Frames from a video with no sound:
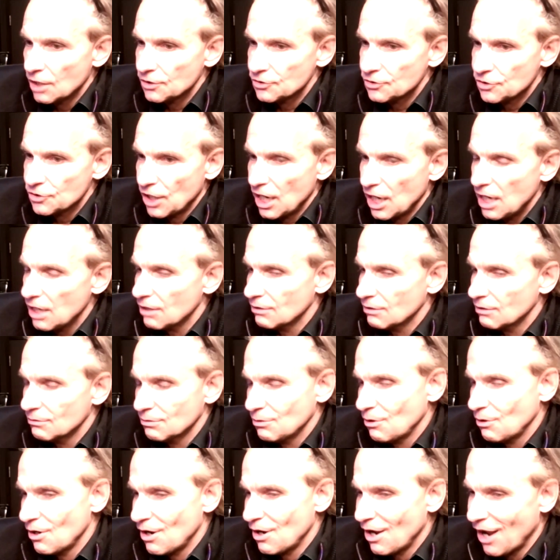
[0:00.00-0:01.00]
yeah,
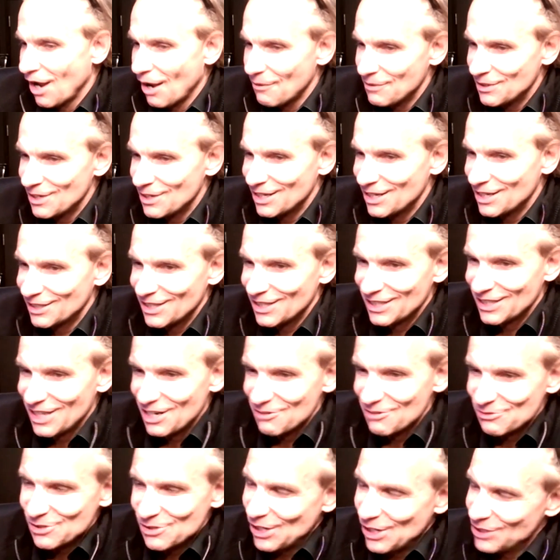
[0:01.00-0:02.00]
like
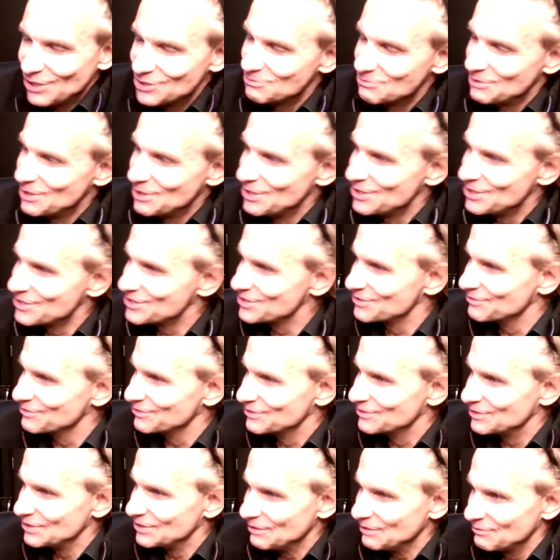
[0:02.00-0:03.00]
every entrepreneur's
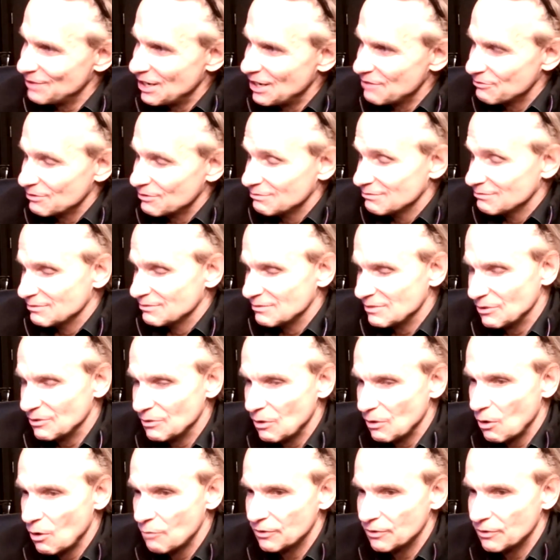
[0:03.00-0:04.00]
dream, right?
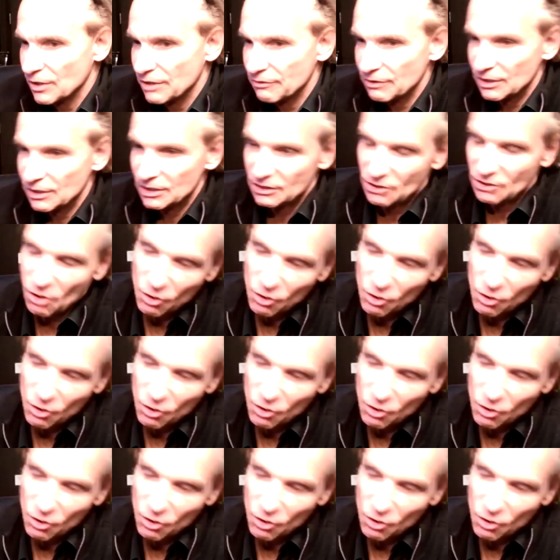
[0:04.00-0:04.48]
Hopefully we